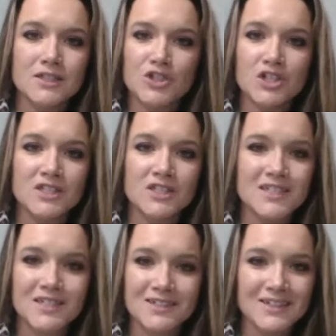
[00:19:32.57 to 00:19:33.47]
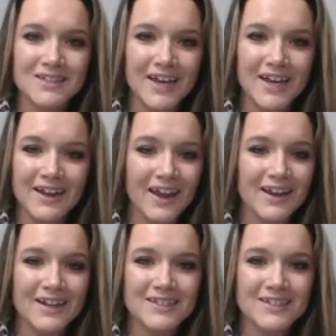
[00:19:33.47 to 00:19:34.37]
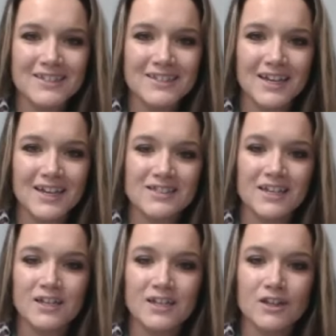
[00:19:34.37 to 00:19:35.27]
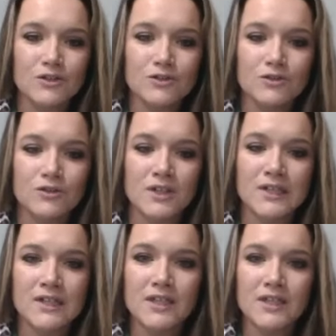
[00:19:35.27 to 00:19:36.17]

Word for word: is just going to delay any success that you